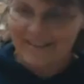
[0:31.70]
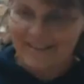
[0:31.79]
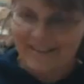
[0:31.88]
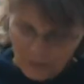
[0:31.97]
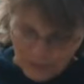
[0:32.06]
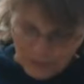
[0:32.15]
this
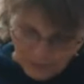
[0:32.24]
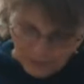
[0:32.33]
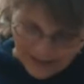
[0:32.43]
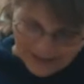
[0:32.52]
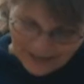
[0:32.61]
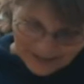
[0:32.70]

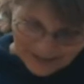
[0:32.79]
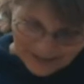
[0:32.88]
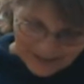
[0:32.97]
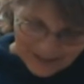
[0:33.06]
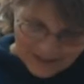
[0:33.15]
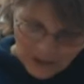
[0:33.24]

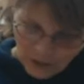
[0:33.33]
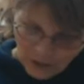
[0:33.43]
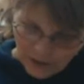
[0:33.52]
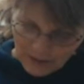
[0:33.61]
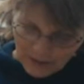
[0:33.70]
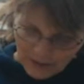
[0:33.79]
story
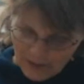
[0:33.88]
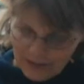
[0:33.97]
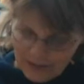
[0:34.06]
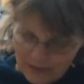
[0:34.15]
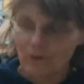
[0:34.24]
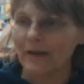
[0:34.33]
was read
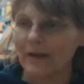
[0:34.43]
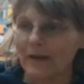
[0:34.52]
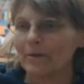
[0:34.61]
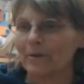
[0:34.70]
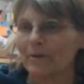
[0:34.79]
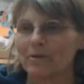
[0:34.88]

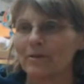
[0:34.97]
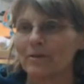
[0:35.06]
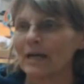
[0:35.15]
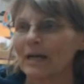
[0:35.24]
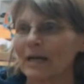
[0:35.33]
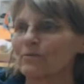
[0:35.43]
November
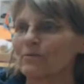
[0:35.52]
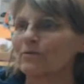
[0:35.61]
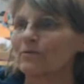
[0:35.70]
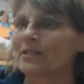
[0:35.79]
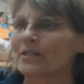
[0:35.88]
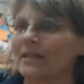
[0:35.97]

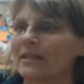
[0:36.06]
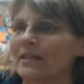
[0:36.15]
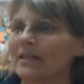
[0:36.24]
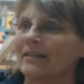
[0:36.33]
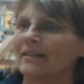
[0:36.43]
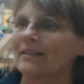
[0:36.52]
2014.
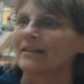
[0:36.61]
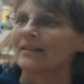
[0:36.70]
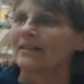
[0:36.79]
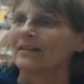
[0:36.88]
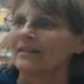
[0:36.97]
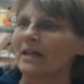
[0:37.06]

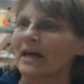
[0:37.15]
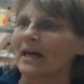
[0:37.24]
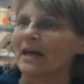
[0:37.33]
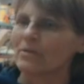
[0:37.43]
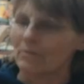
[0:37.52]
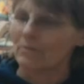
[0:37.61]

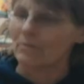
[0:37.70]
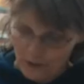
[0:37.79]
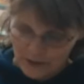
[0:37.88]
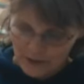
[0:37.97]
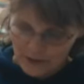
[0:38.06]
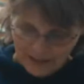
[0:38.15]

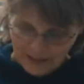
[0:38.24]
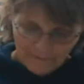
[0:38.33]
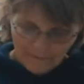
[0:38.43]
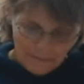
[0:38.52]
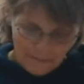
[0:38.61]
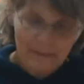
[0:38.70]
2014.
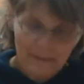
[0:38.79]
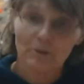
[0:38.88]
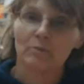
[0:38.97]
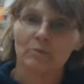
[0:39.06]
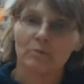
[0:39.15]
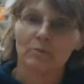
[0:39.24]
And I'm going to
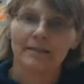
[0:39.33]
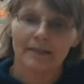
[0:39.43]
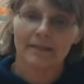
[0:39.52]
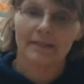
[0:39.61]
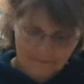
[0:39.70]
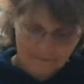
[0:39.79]
read it
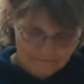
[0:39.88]
again.